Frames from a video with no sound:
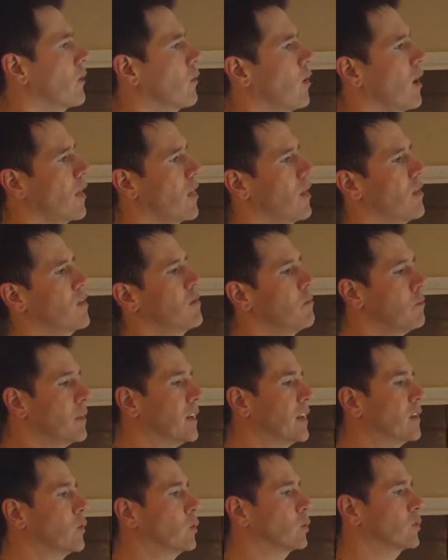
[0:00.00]
rather than
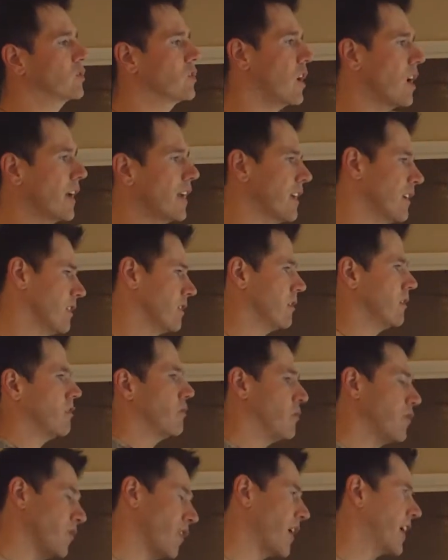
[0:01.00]
being all tight and
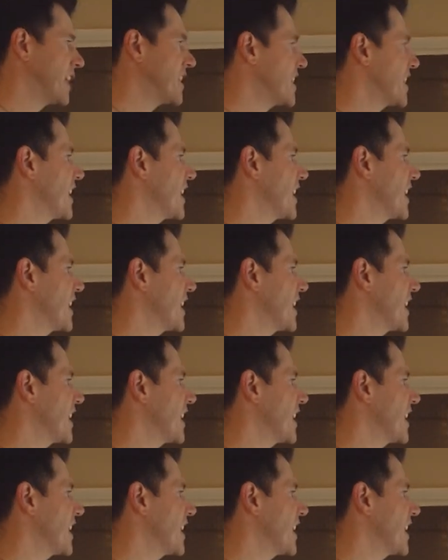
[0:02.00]
fighting